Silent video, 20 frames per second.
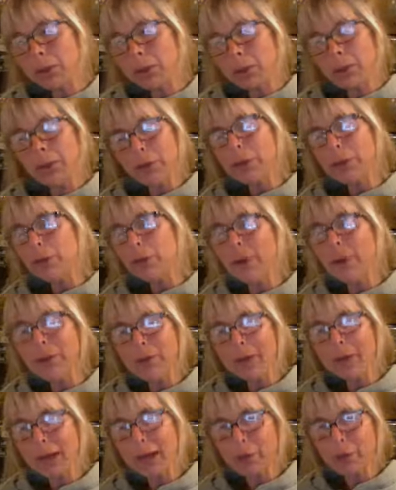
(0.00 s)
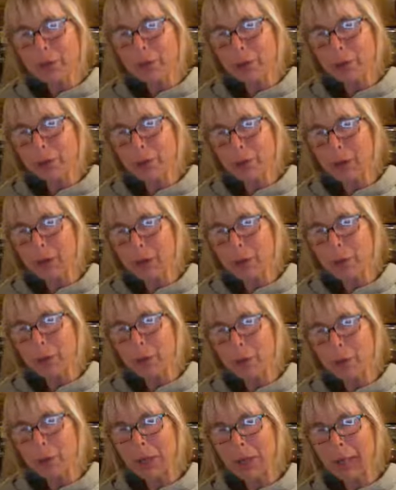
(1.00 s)
did you ever have retirement
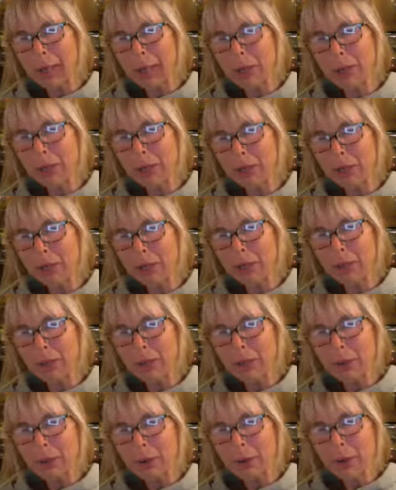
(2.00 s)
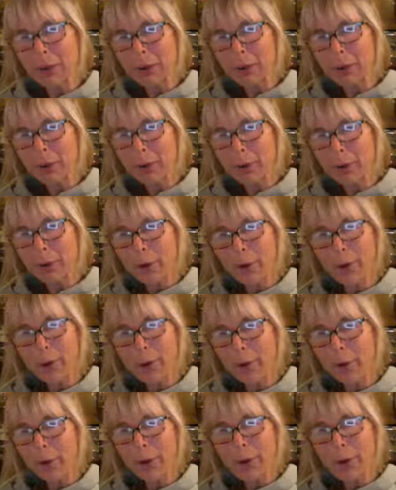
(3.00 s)
plans or uh,